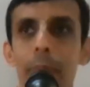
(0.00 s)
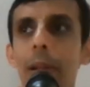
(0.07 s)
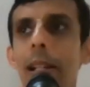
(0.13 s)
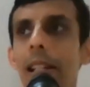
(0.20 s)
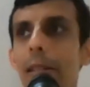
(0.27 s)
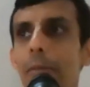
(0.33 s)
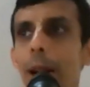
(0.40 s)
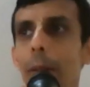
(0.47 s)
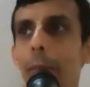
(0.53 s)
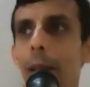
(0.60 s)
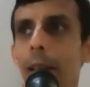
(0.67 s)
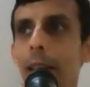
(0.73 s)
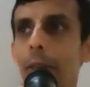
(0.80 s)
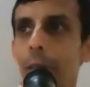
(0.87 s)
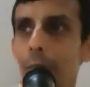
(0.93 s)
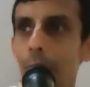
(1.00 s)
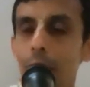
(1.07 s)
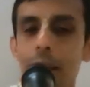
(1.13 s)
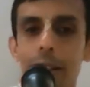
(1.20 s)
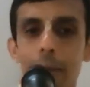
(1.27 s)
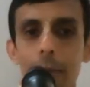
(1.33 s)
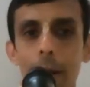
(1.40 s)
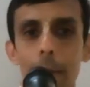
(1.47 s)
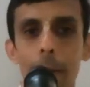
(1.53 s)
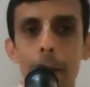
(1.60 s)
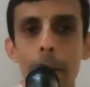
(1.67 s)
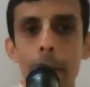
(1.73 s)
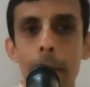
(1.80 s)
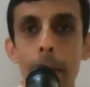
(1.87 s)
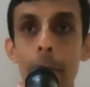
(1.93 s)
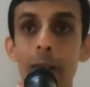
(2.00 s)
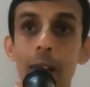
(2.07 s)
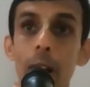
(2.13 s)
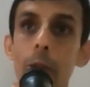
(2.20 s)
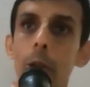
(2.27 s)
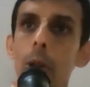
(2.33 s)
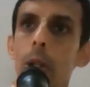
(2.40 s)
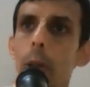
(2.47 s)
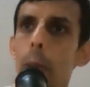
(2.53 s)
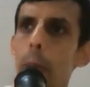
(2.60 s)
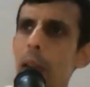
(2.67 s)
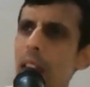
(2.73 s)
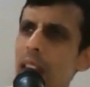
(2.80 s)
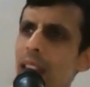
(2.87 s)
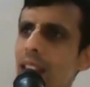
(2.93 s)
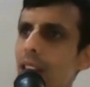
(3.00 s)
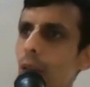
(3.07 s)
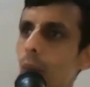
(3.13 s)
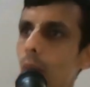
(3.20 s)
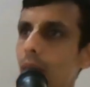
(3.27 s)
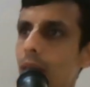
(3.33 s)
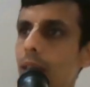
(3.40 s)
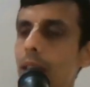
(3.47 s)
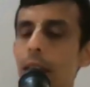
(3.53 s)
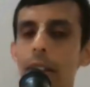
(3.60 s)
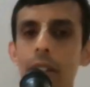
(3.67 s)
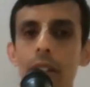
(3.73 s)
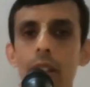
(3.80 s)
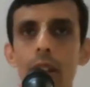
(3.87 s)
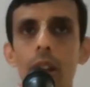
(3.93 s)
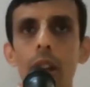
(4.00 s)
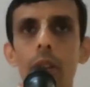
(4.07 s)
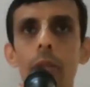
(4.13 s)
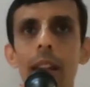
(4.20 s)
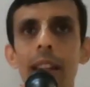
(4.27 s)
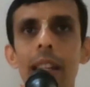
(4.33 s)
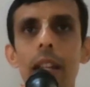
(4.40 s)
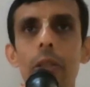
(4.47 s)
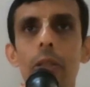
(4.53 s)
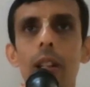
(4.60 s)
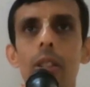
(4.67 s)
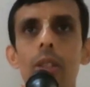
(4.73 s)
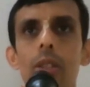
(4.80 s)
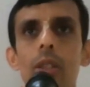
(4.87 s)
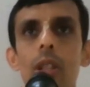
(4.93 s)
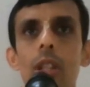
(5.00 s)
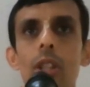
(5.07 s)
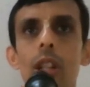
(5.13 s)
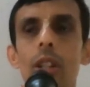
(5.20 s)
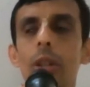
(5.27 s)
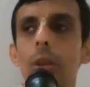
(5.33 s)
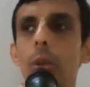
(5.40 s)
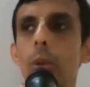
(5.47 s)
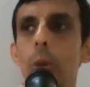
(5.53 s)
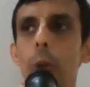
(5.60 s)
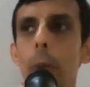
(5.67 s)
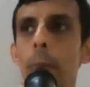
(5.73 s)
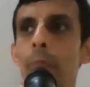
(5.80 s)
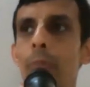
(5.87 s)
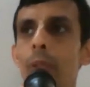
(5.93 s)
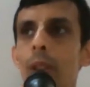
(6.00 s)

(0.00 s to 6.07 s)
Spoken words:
Completely Brahmana, even though he is a Brahmana. But however, many his qualities, when he was teaching to